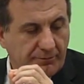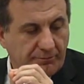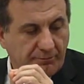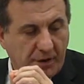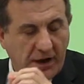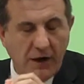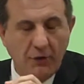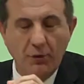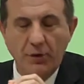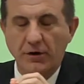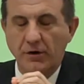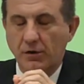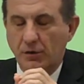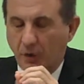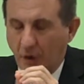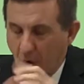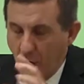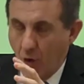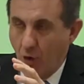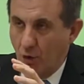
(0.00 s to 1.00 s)
power
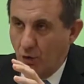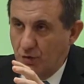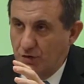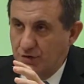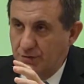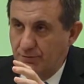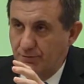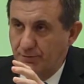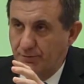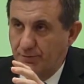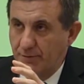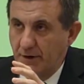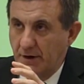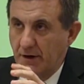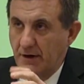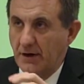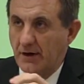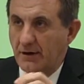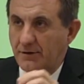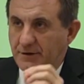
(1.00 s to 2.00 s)
grows,
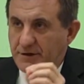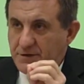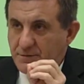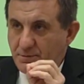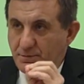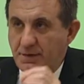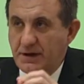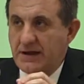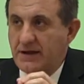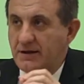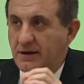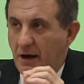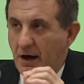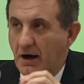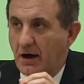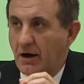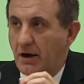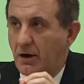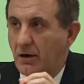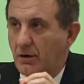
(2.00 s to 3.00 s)
the speed
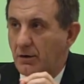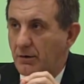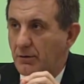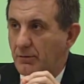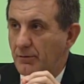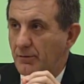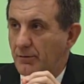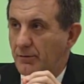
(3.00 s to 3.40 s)
how